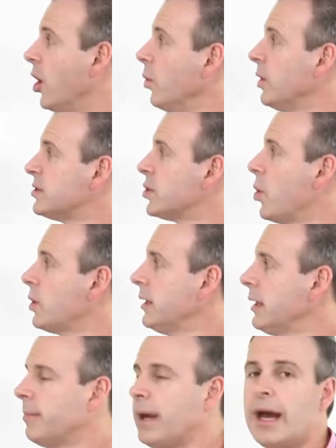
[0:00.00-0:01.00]
we're
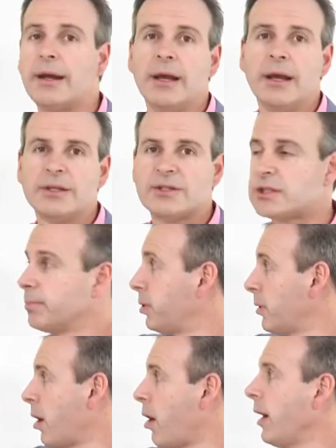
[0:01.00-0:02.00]
talking about
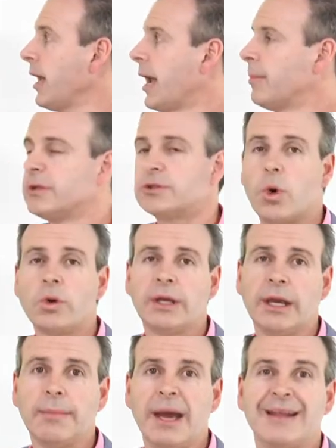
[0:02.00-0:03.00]
supply and we're
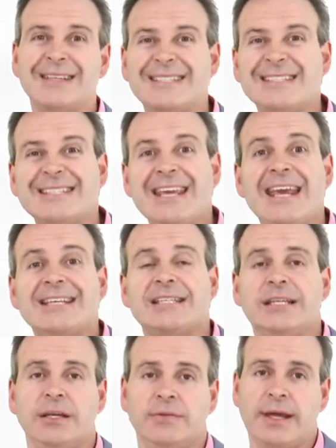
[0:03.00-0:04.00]
talking about the
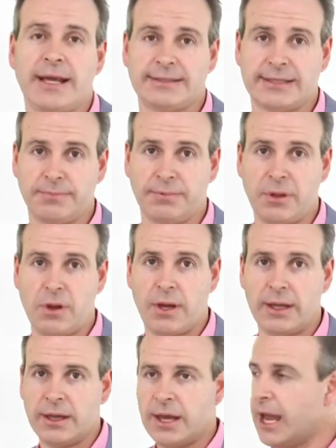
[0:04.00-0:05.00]
scarcity of that supply.